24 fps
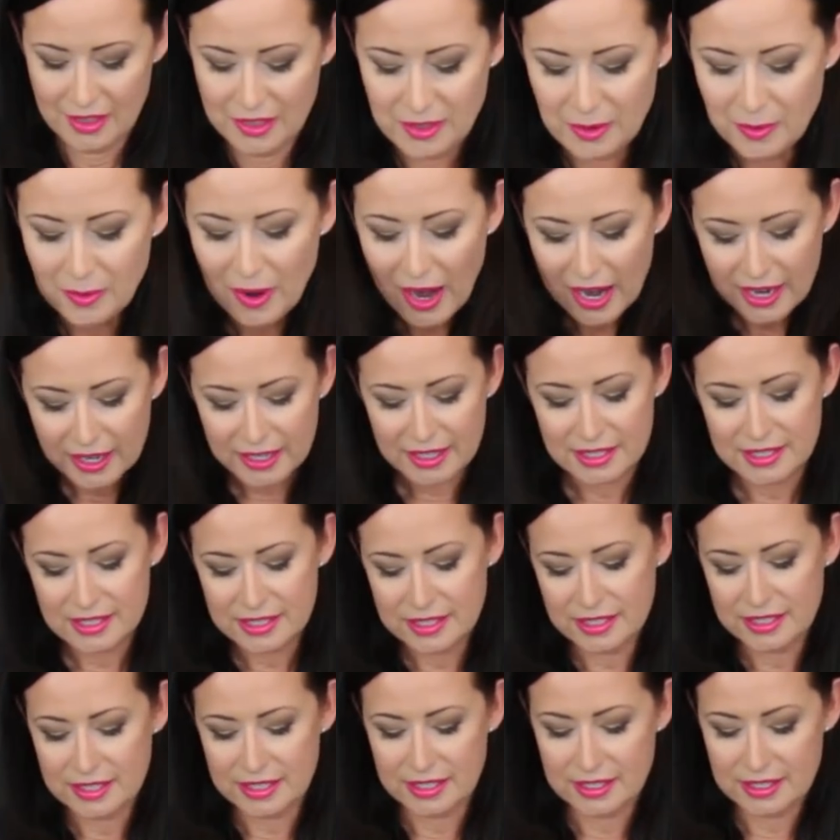the right
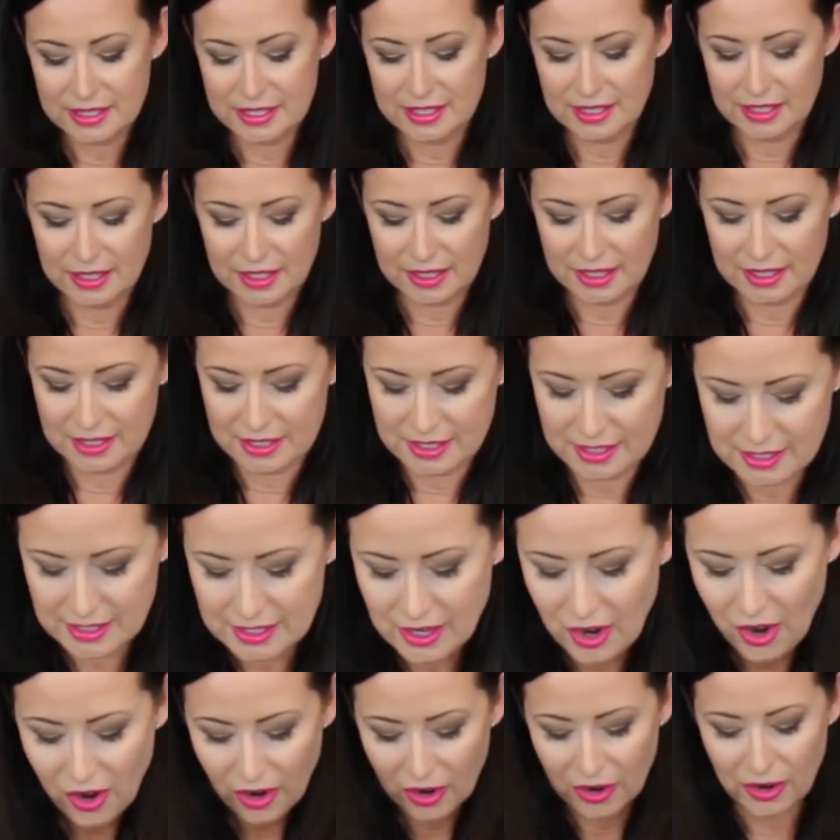consistency because
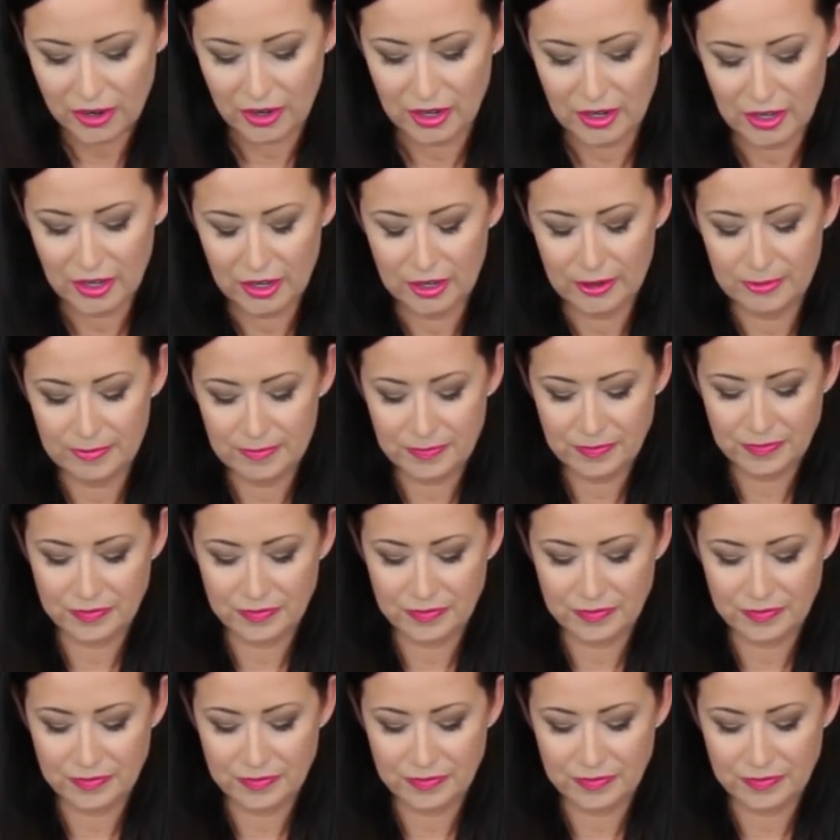it's hard.